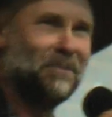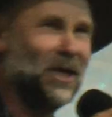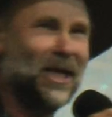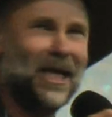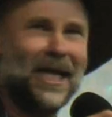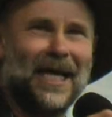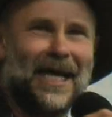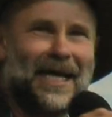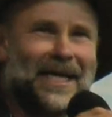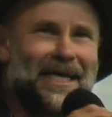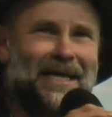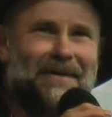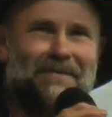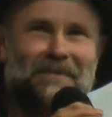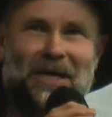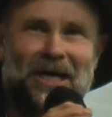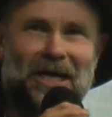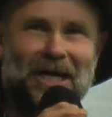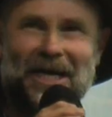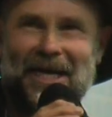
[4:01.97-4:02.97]
Bloody
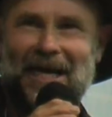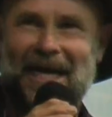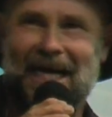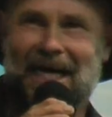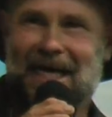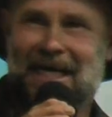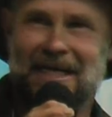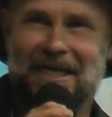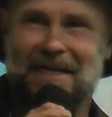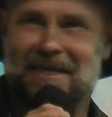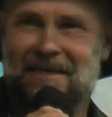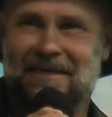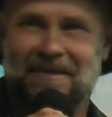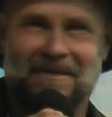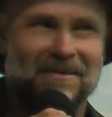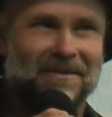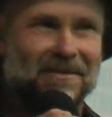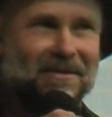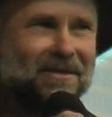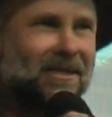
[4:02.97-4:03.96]
murder!"
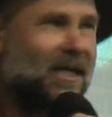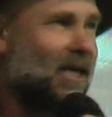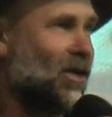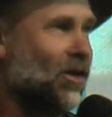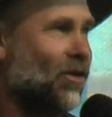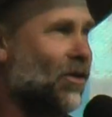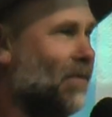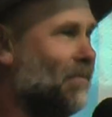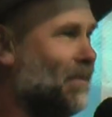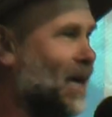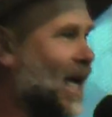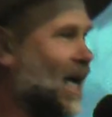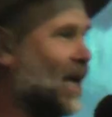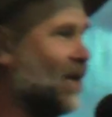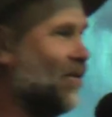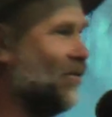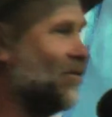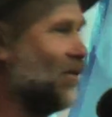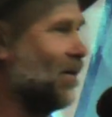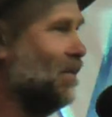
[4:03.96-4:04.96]
yelled the
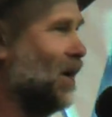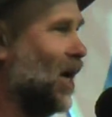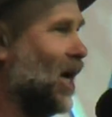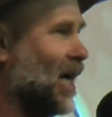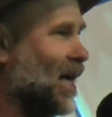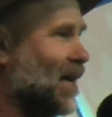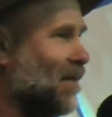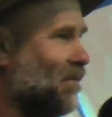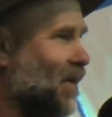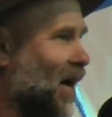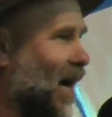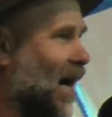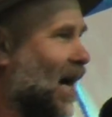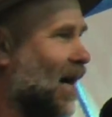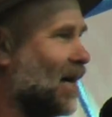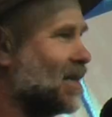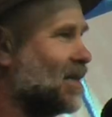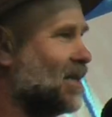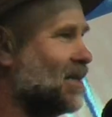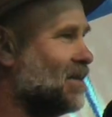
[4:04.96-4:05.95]
man from
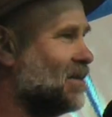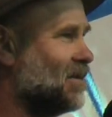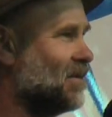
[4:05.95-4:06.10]
Ironbark.